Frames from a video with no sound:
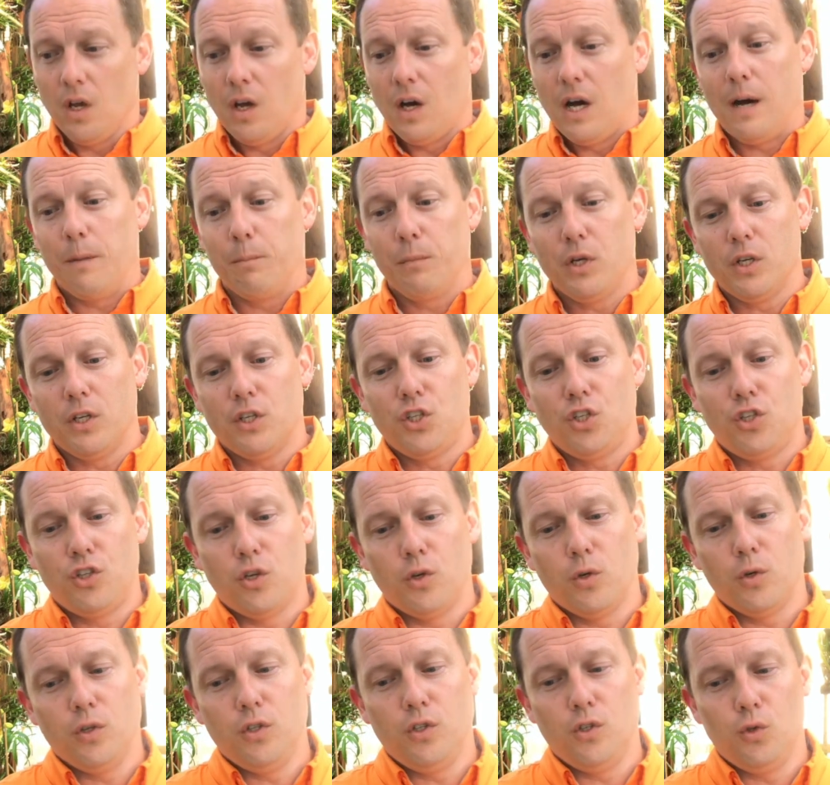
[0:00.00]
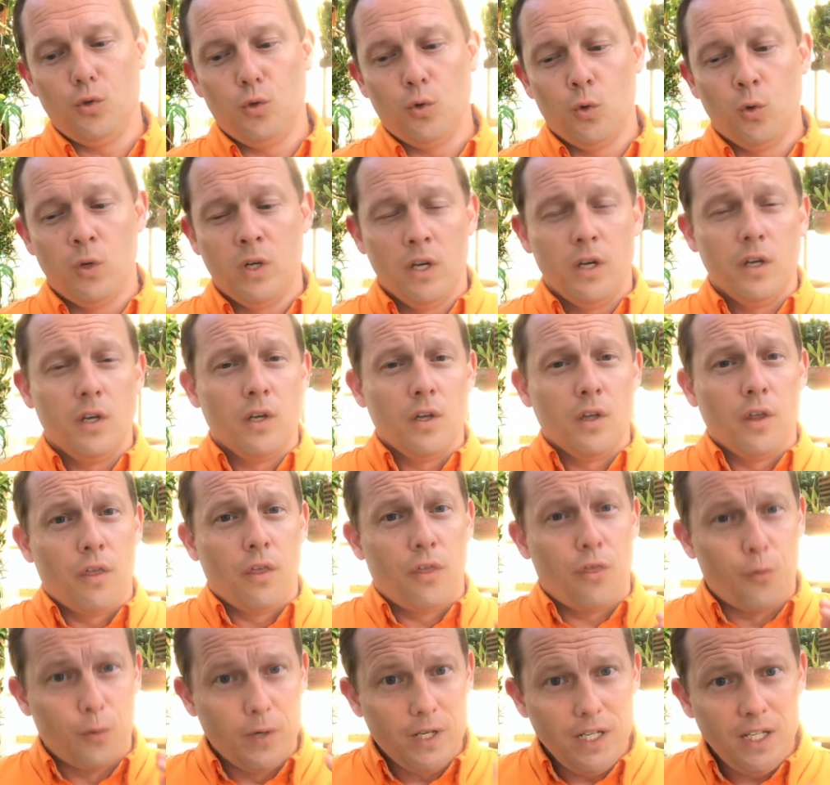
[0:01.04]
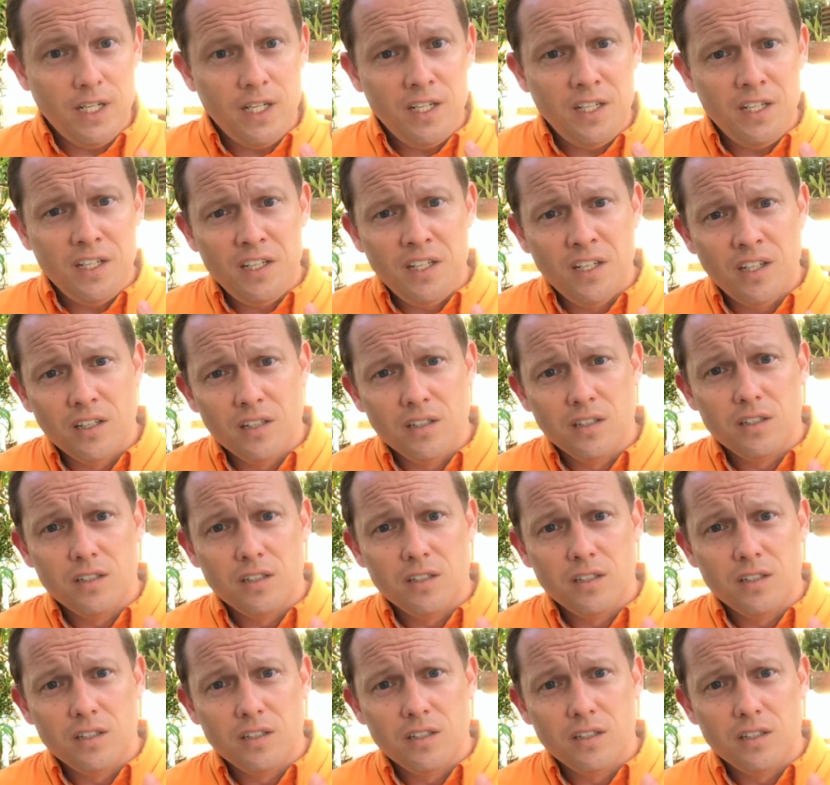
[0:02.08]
I'm going to show you 3